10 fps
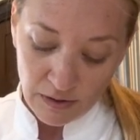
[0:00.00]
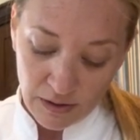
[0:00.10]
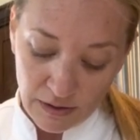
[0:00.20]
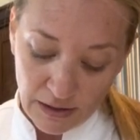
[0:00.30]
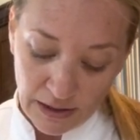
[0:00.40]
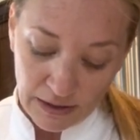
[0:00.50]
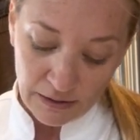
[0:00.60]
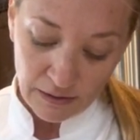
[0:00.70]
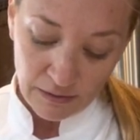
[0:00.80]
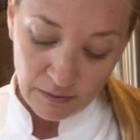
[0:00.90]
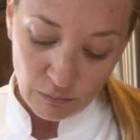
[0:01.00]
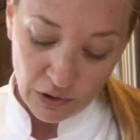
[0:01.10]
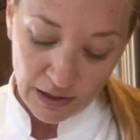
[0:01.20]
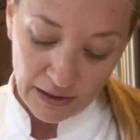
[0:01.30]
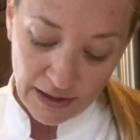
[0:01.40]
and then
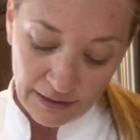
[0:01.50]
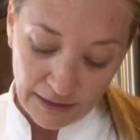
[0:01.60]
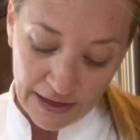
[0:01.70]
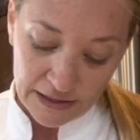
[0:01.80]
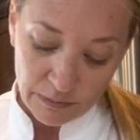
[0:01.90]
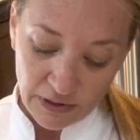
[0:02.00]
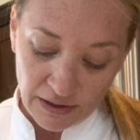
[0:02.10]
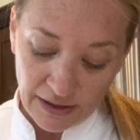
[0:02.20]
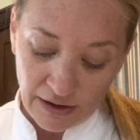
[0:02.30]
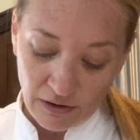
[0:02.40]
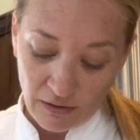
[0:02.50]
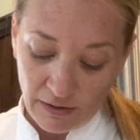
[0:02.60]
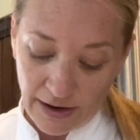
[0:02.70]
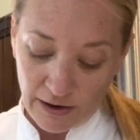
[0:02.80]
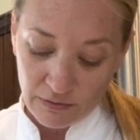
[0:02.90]
bringing that last bit of air
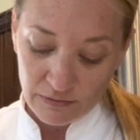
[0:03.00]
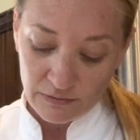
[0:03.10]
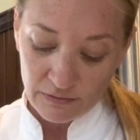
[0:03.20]
out.